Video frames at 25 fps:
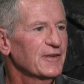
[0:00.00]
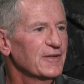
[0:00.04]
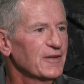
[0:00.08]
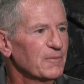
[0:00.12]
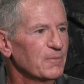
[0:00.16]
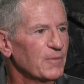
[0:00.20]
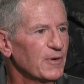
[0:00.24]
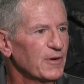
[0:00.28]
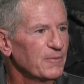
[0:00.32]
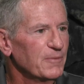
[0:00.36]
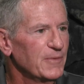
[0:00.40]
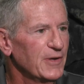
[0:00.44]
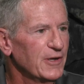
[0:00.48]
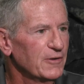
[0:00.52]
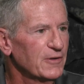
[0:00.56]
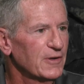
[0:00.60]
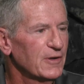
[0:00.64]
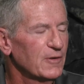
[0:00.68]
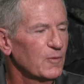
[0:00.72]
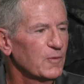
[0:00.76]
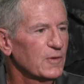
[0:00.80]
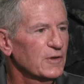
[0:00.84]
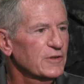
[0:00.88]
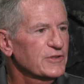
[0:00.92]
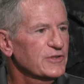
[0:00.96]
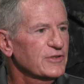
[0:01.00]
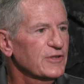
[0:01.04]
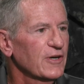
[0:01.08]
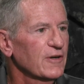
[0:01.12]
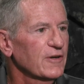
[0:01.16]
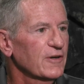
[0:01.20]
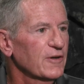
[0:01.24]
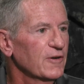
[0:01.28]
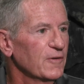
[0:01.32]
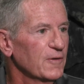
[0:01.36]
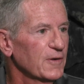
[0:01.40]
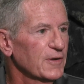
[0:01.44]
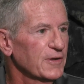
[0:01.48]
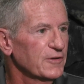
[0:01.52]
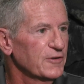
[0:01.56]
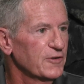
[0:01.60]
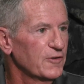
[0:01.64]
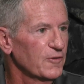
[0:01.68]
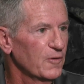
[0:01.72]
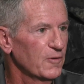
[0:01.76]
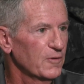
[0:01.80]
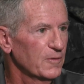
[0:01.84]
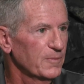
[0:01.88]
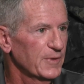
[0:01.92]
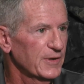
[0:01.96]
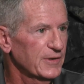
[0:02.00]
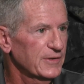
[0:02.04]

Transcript: Bermuda will start going dormant.